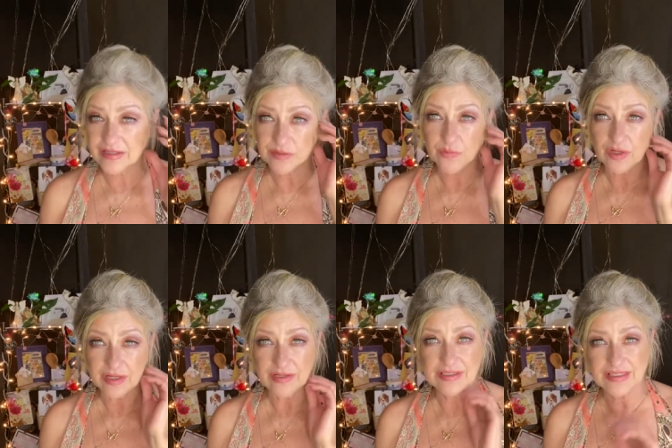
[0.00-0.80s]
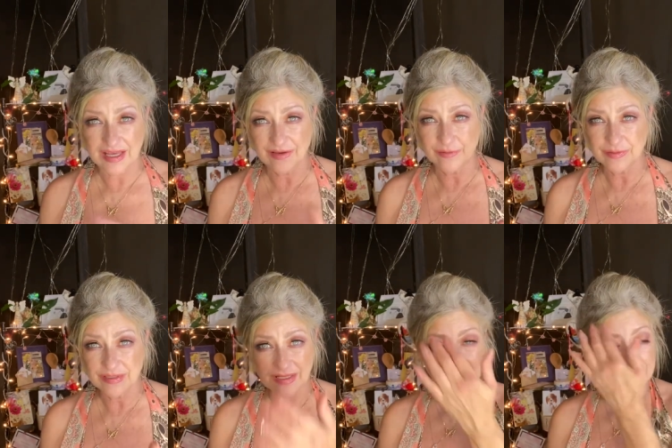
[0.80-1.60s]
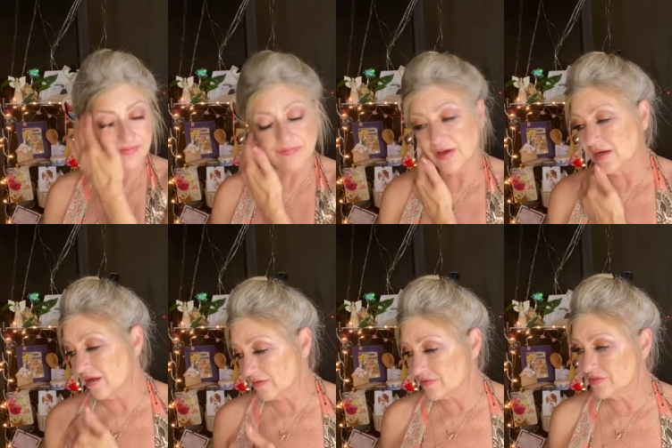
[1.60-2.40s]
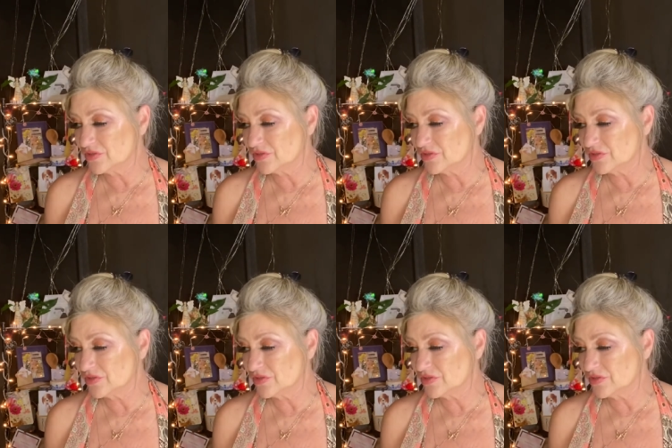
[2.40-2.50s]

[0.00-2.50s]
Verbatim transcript: some really good sales, like the $5